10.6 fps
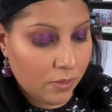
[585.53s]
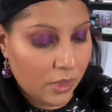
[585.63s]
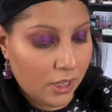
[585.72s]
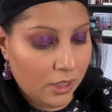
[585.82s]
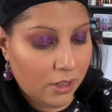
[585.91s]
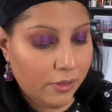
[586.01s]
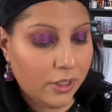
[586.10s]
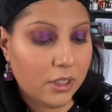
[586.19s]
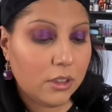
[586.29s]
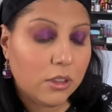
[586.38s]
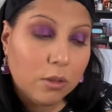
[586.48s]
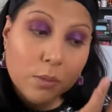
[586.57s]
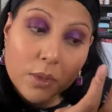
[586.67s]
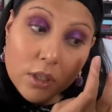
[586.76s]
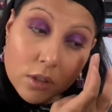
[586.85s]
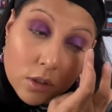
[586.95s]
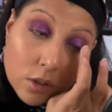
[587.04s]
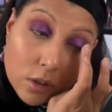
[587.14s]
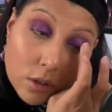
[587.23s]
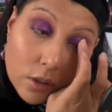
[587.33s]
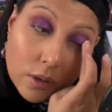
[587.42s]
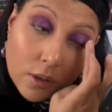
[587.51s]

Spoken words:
It didn't really do much.